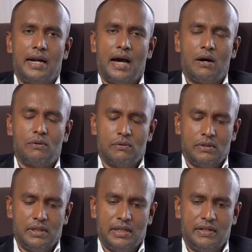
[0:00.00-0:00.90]
Now,
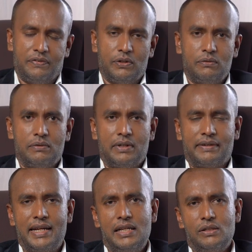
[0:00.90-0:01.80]
if you
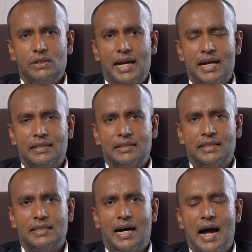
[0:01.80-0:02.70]
really look at
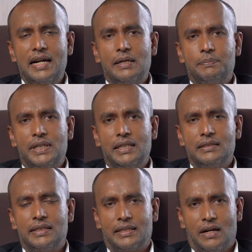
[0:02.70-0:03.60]
the underpinning
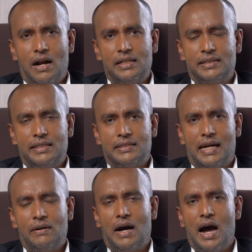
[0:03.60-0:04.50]
technologies
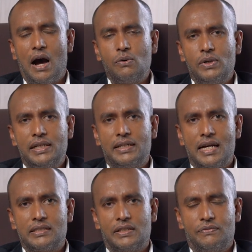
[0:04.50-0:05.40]
and how
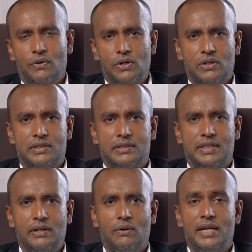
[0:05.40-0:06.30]
Industry
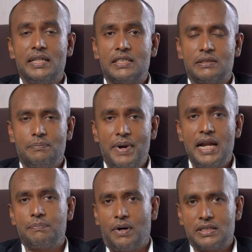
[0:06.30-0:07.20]
4.0 is
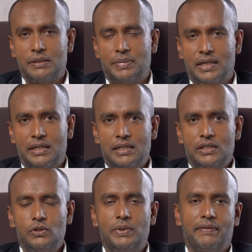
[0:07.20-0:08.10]
made possible,
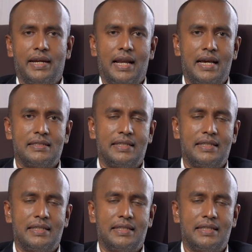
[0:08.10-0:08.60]
you will realize